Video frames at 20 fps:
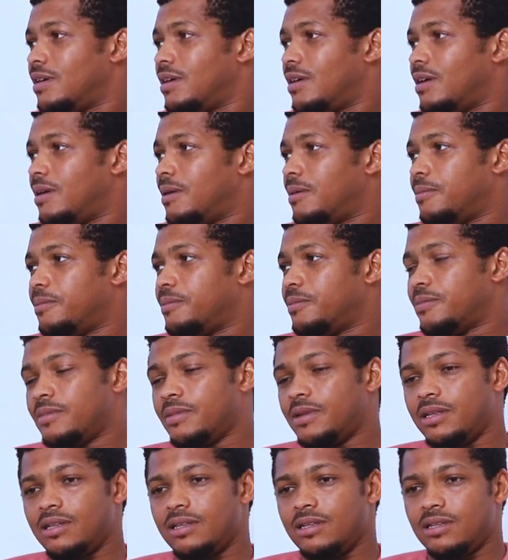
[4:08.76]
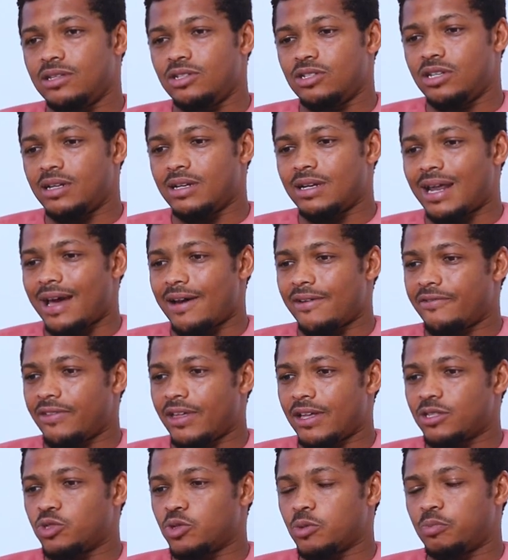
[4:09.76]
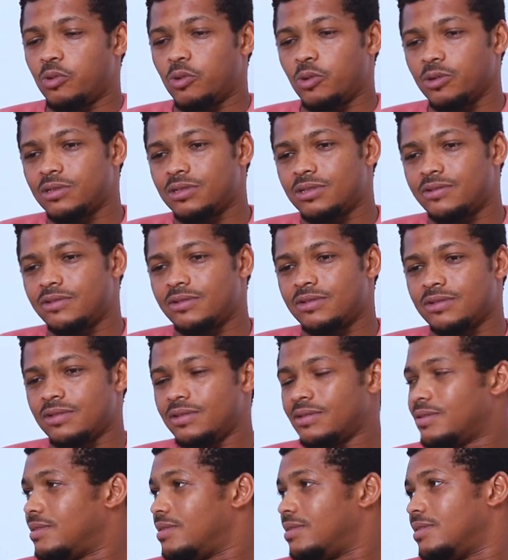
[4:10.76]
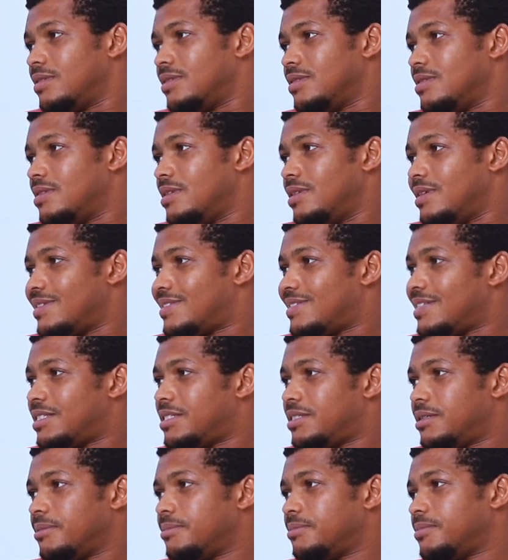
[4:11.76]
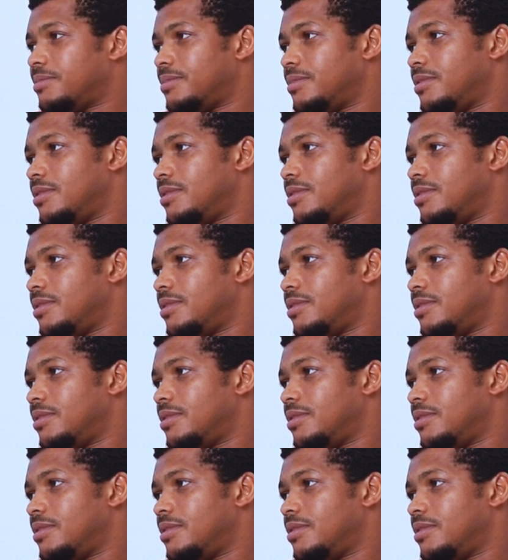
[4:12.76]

Um, yeah. You didn't have that support in the system.